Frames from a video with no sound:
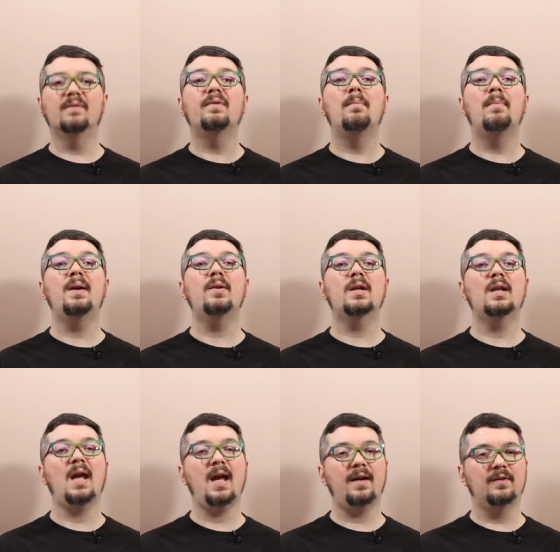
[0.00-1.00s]
of
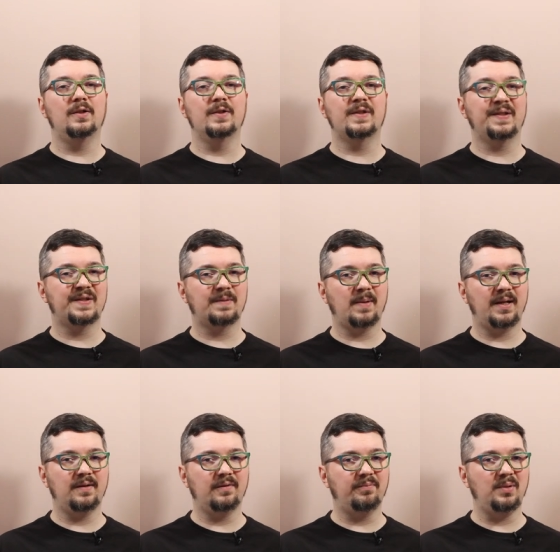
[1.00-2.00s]
American actors in
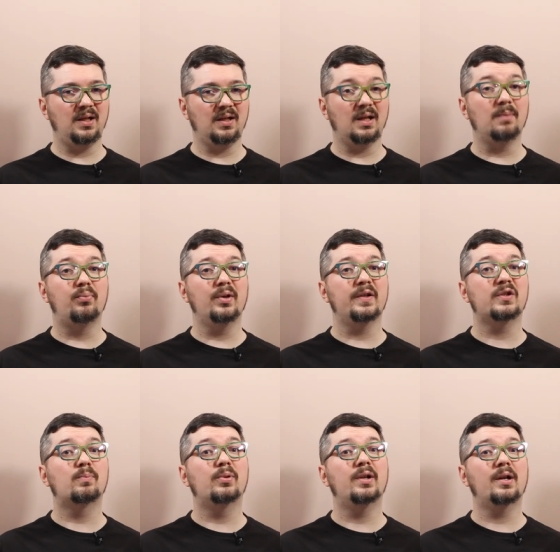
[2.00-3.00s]
spite of being a
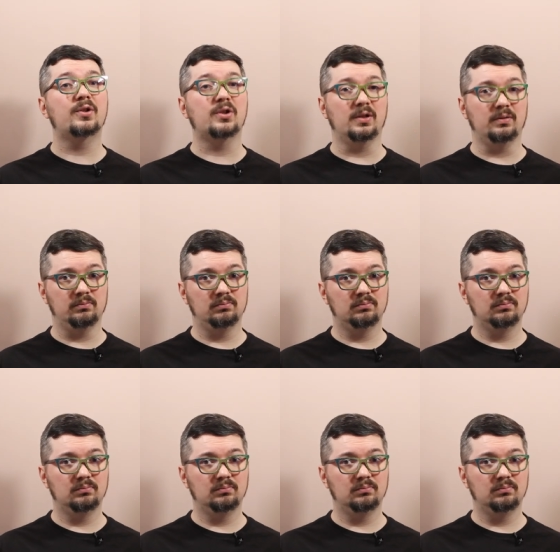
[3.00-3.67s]
British production.